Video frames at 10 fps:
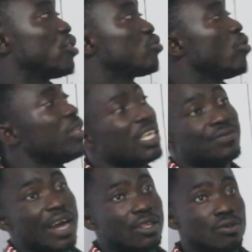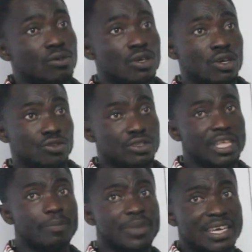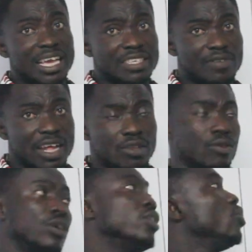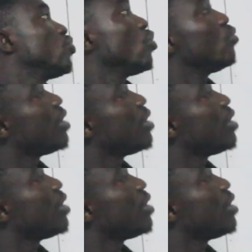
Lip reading: the smallest value to the biggest value. So